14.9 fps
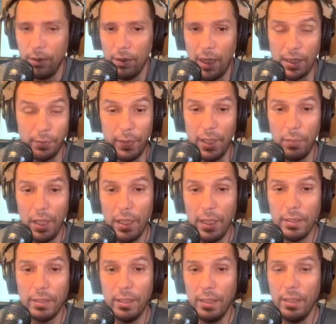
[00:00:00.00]
has been a
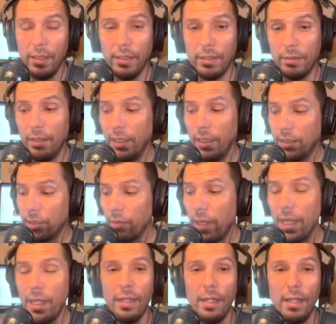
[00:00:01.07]
blessing. It's great.